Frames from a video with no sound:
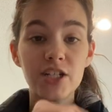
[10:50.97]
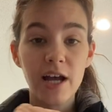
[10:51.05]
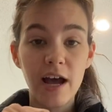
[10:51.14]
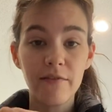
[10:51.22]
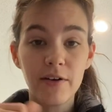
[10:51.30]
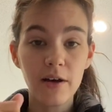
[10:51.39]
I
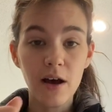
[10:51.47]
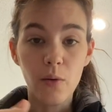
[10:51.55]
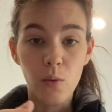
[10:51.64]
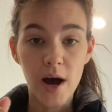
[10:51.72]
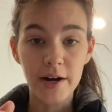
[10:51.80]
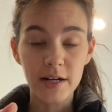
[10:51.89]
have a
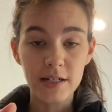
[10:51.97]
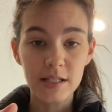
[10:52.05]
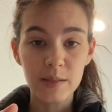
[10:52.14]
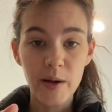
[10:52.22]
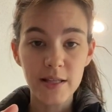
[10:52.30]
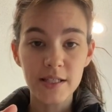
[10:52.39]
water
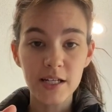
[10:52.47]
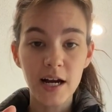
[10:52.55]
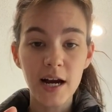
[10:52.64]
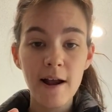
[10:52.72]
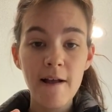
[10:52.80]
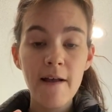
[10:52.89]
dispenser,